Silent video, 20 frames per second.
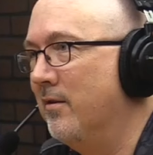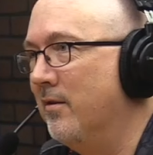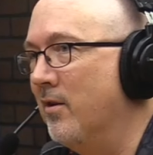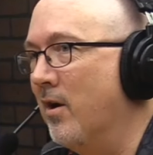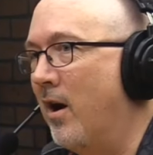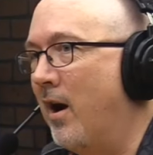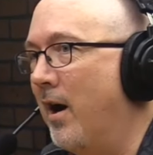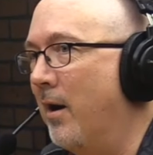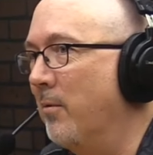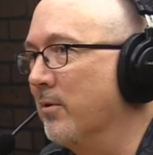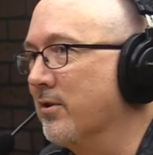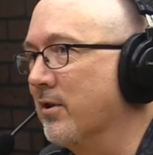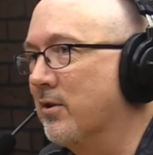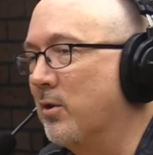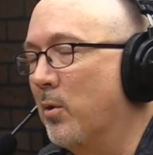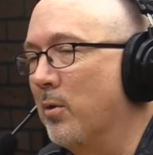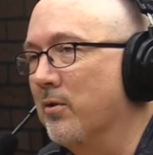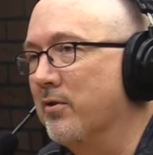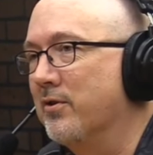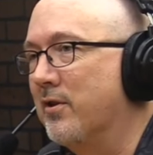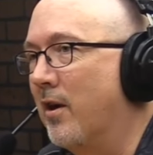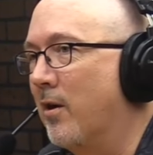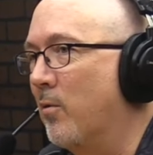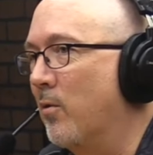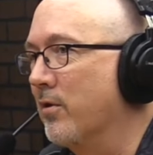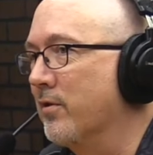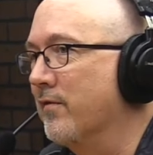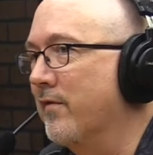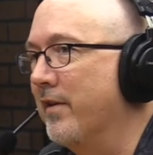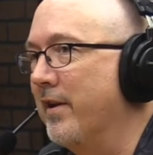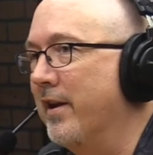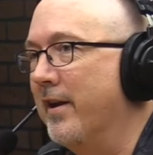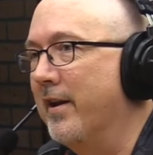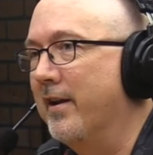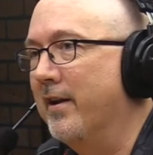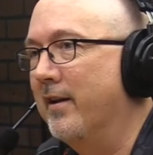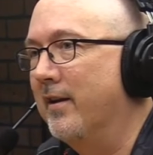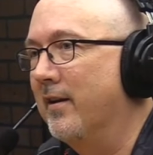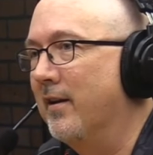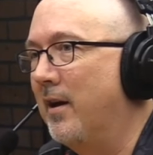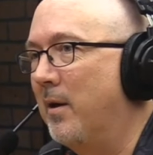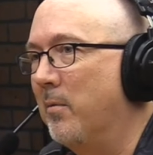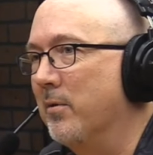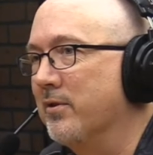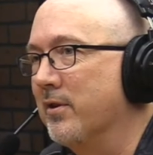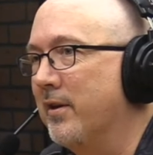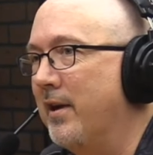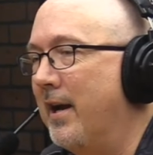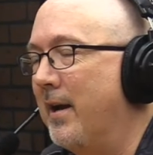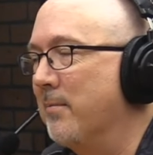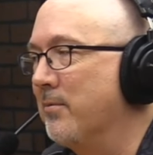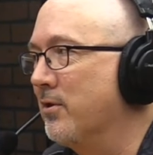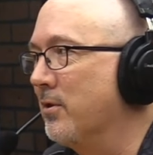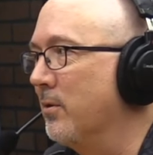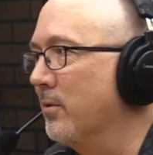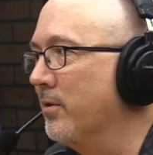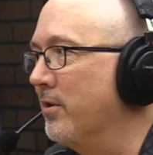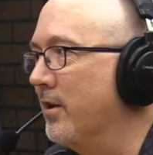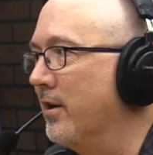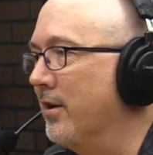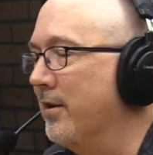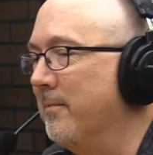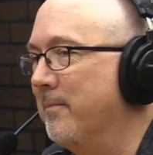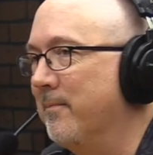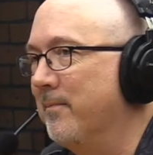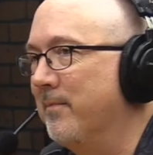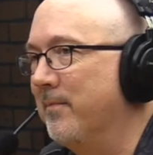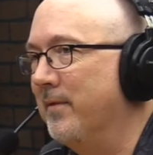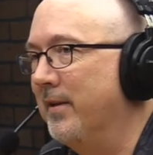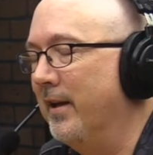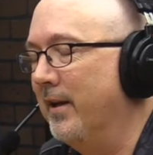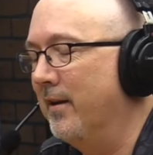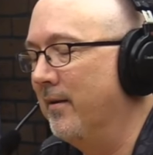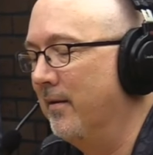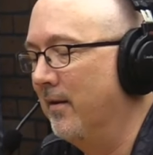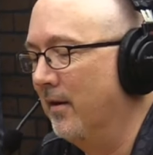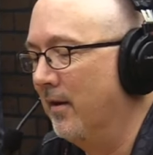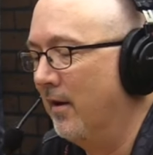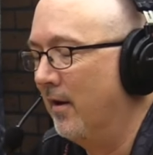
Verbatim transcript: No, I was a total Star Wars fanatic. Okay. I was absolutely. You're in. Yeah.